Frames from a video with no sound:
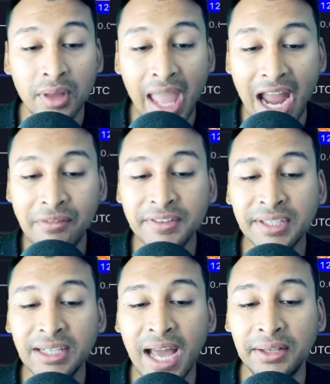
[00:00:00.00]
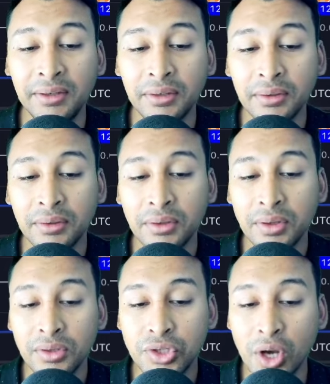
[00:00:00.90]
RSI line
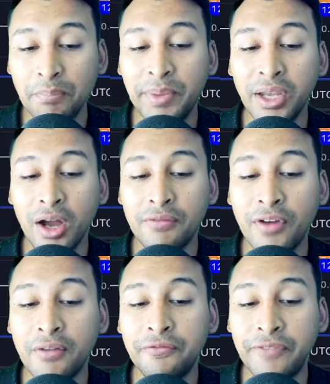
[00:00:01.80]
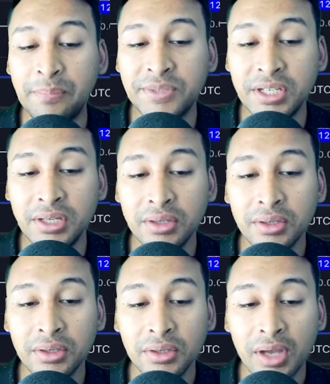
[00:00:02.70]
jumping over 50,
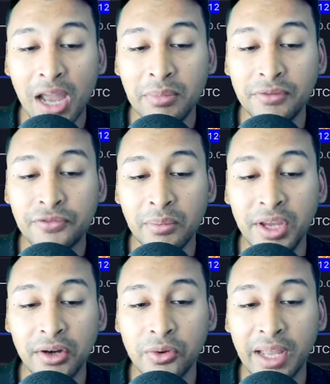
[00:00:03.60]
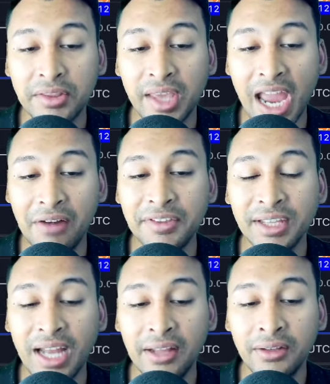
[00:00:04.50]
I mean, from here, you can see RSI
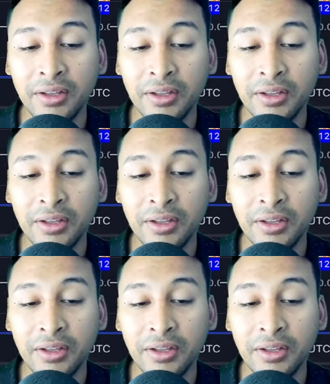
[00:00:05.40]
line